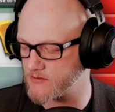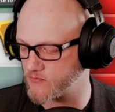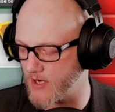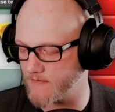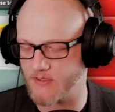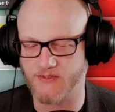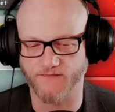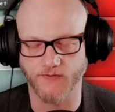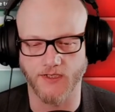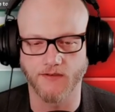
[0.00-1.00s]
rabbit's
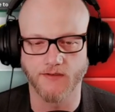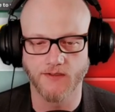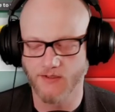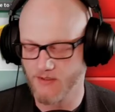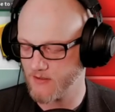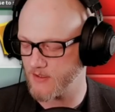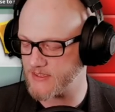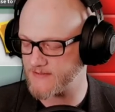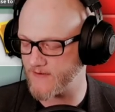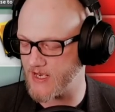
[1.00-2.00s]
foot?
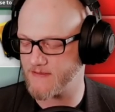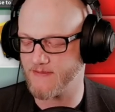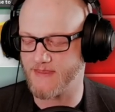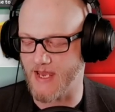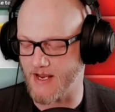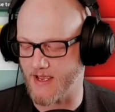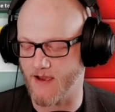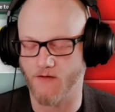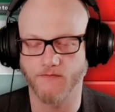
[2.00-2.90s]
Let's find that out.